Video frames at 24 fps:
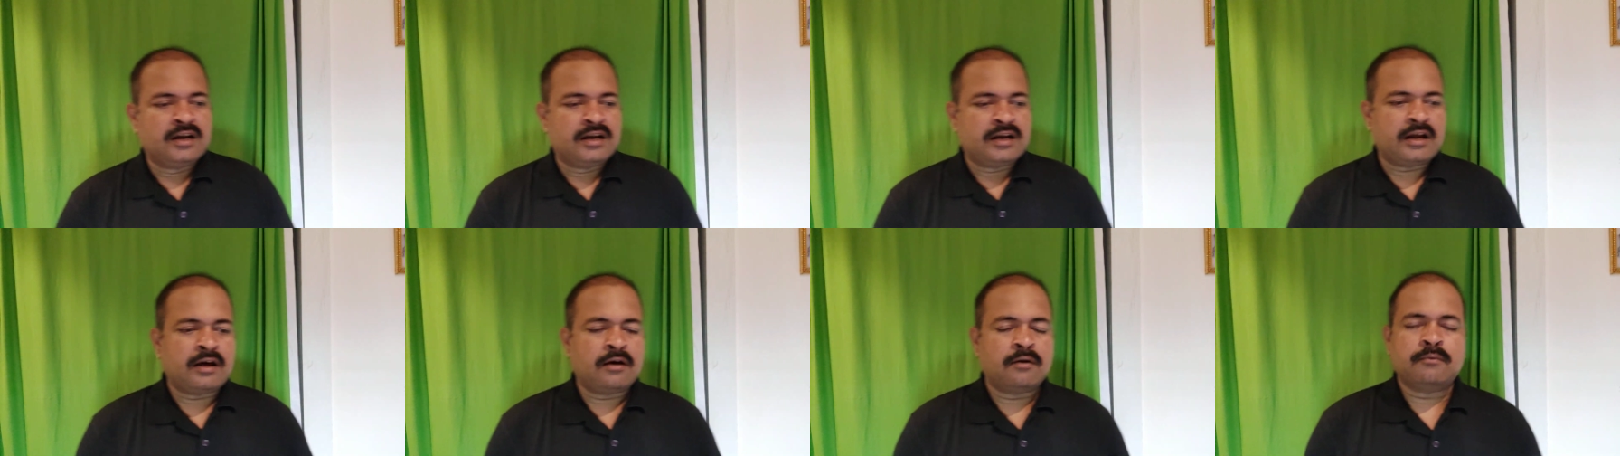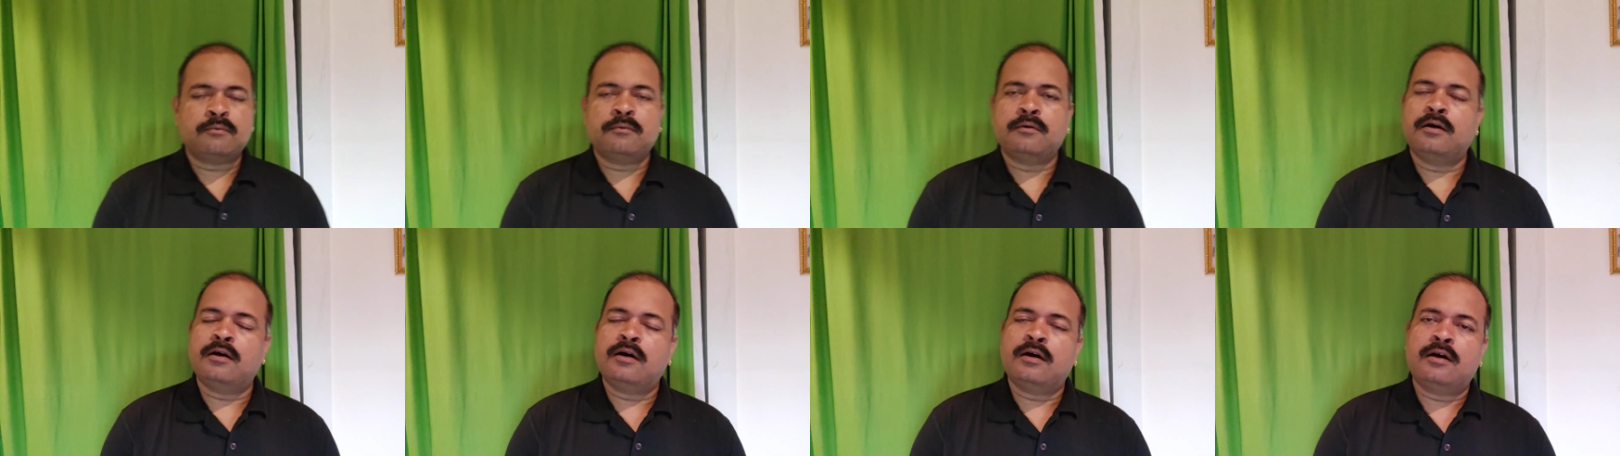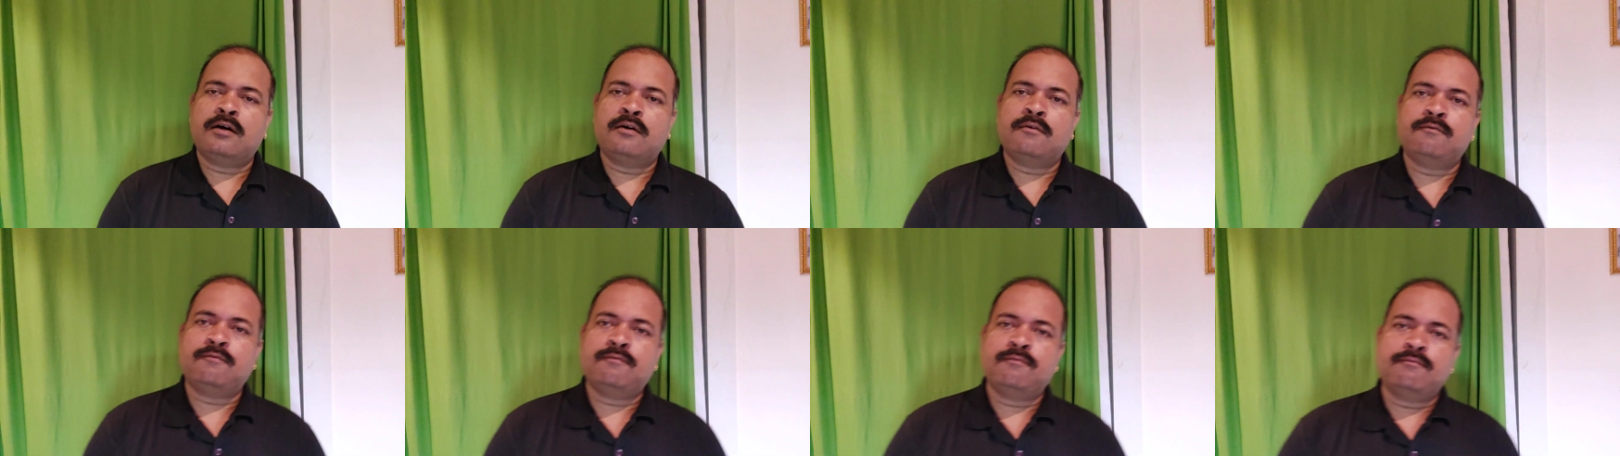Now,
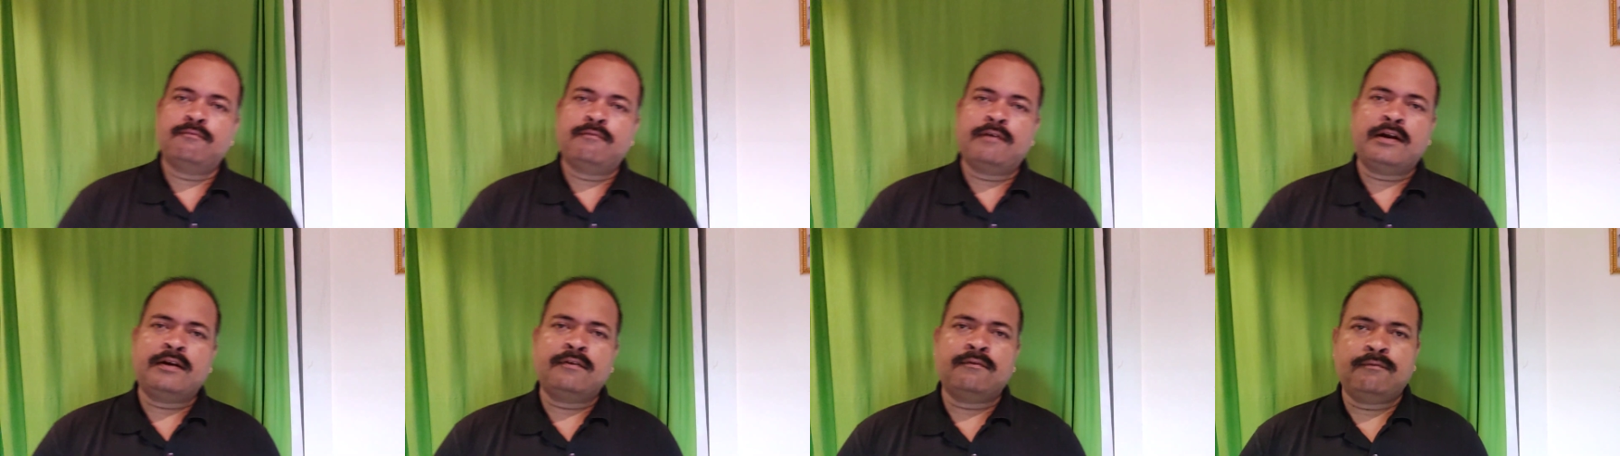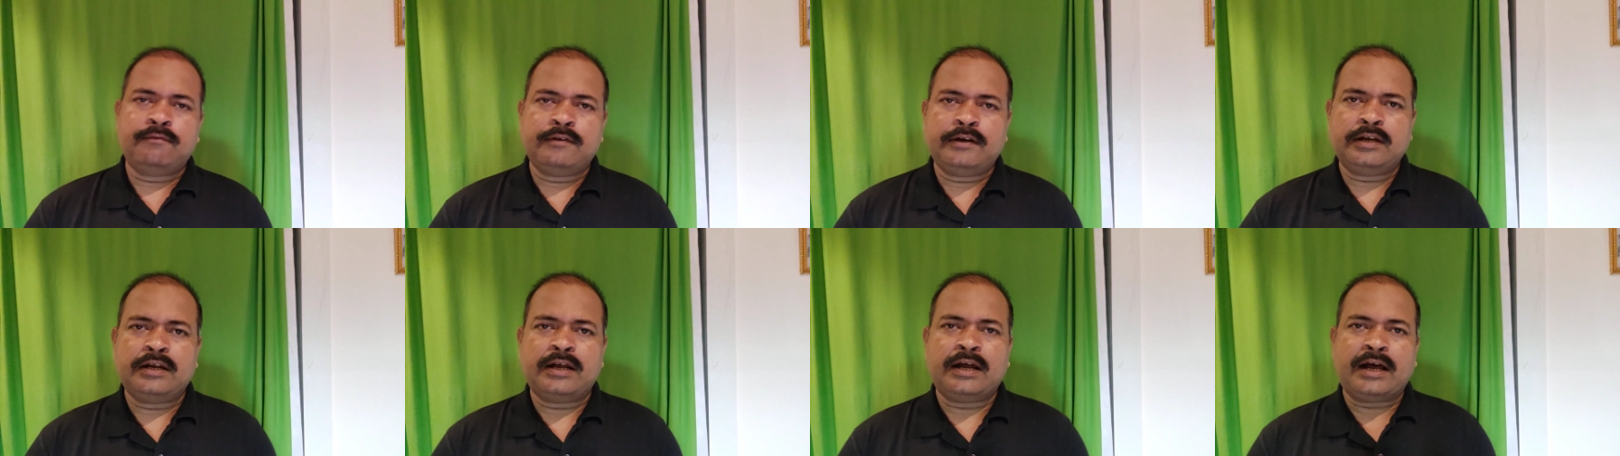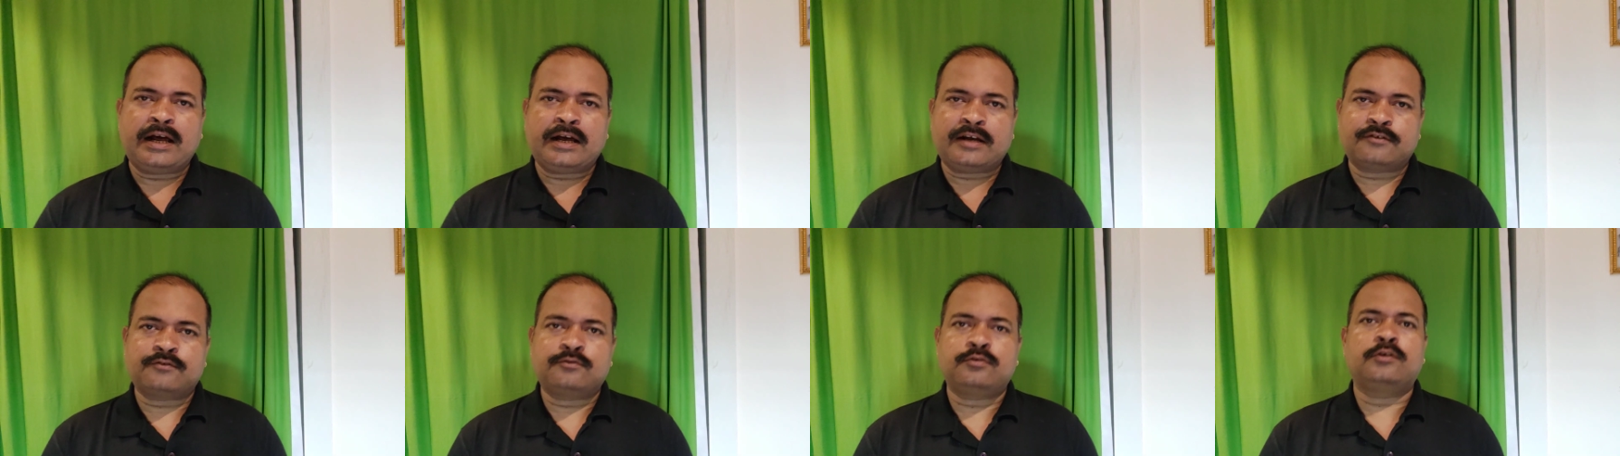uh, when we
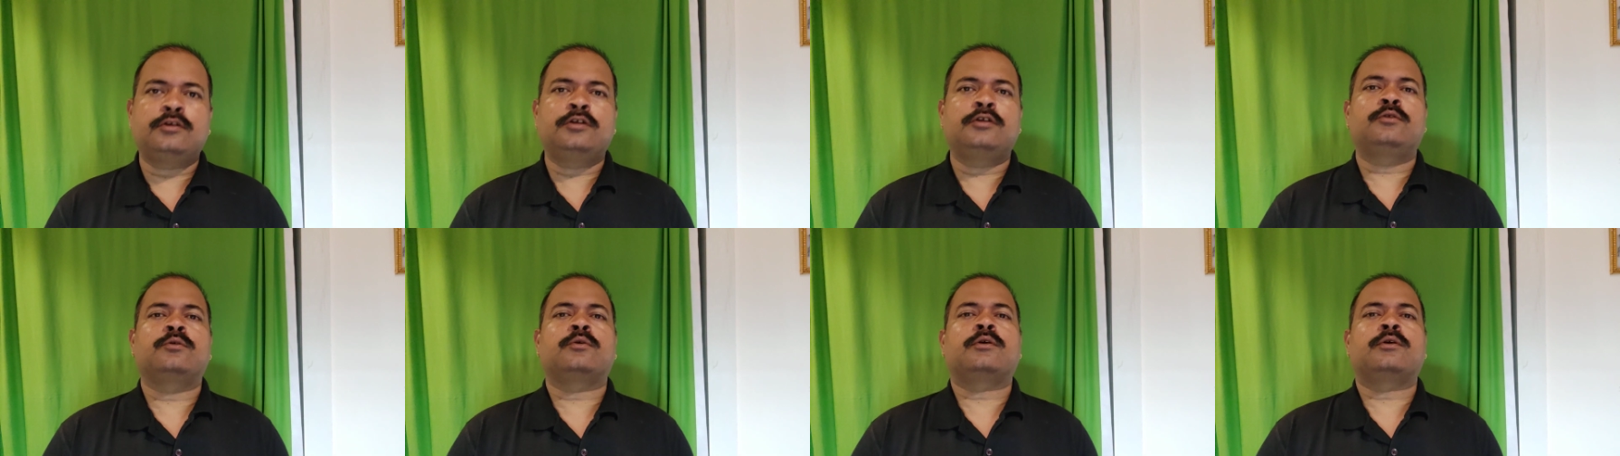actually